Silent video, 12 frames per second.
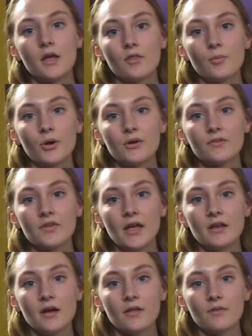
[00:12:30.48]
The Pointers
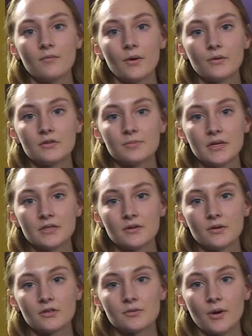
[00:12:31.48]
head on the road to
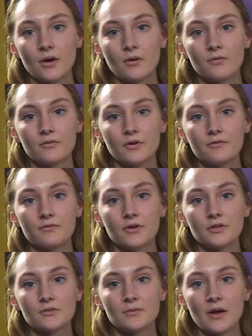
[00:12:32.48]
Minnesota tomorrow for a
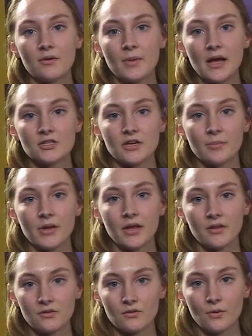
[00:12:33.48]
first-round matchup
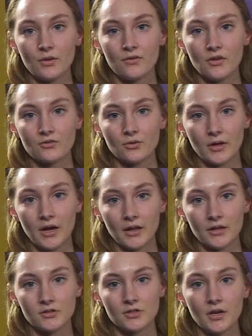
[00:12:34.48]
against North Central
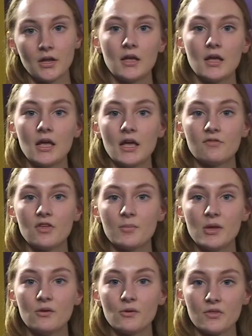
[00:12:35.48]
College. If they
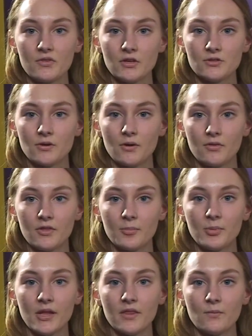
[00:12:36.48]
beat North Central, they'll
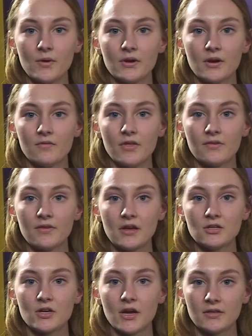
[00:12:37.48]
play the winner of the
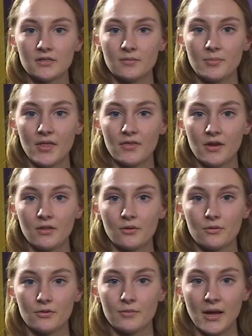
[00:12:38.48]
St. John's and Bethany
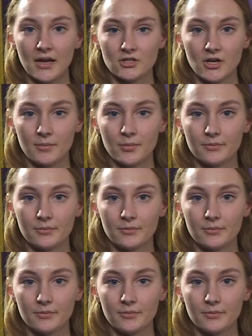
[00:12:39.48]
Lutheran matchup.